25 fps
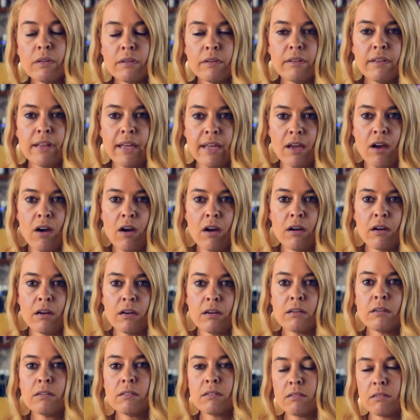they
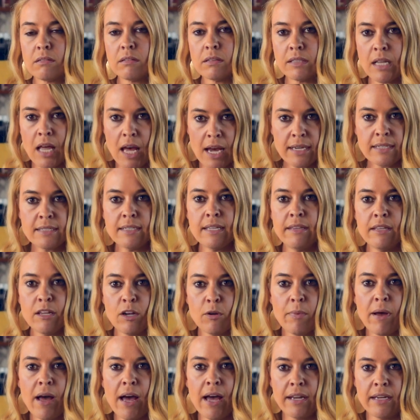are locked in their
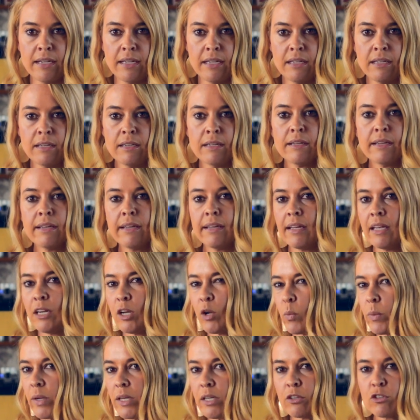body, in a
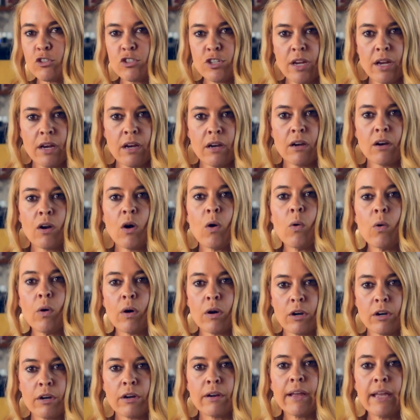wheelchair
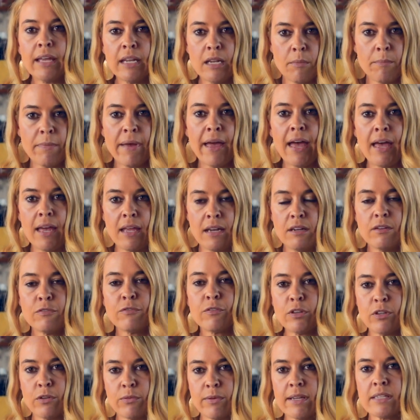or in a bed
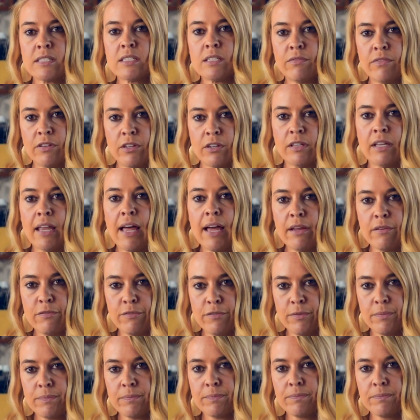for the rest of their life.